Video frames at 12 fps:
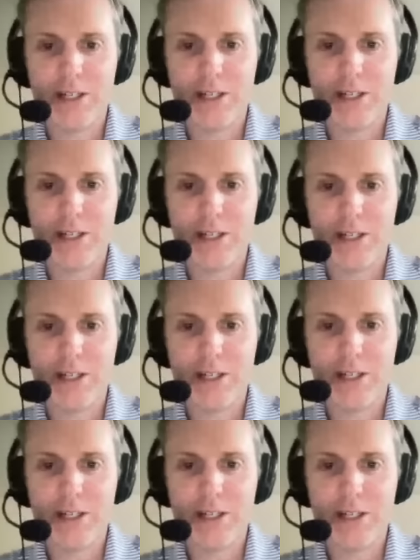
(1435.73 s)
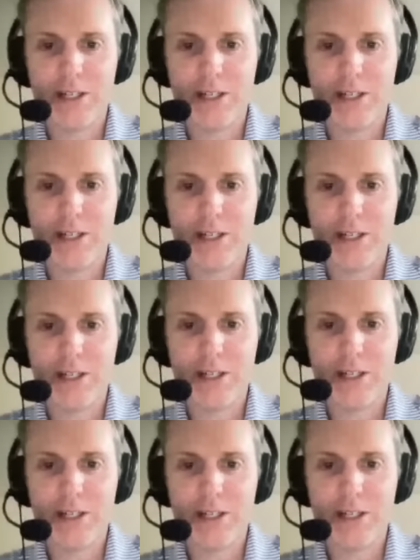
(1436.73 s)

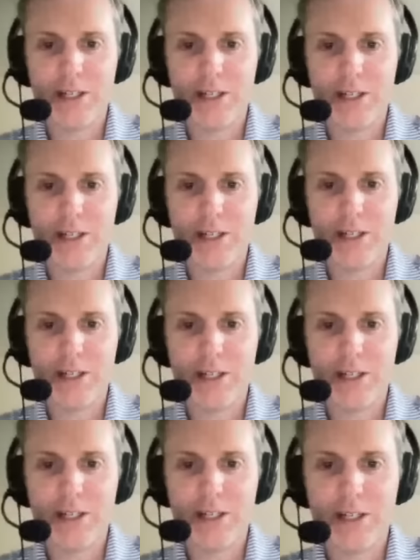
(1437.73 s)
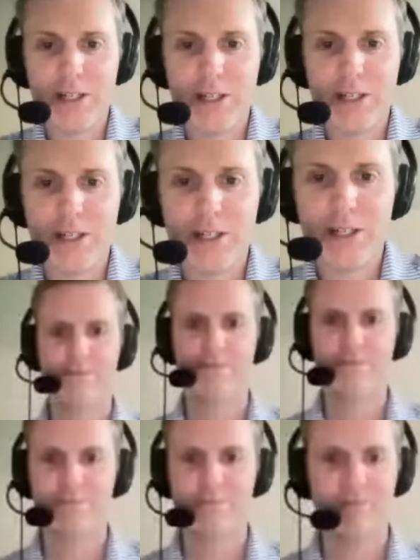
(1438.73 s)

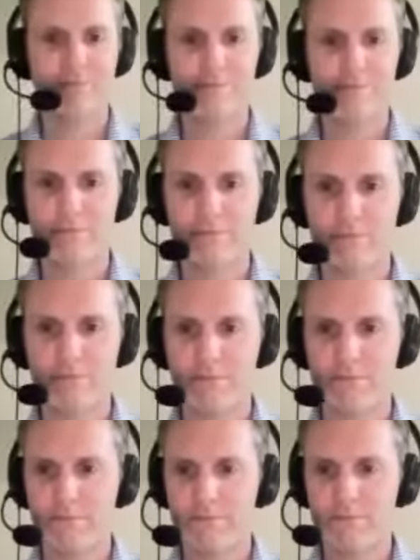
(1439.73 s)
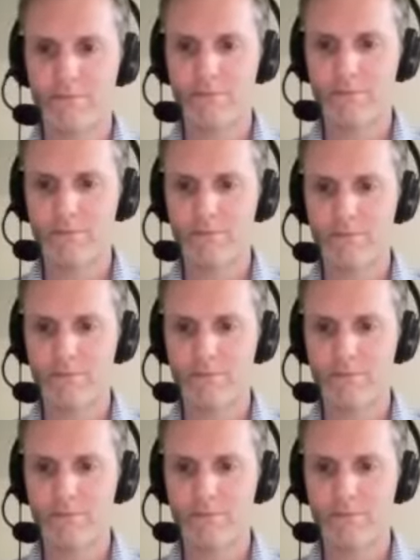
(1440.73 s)
The person shown says nothing.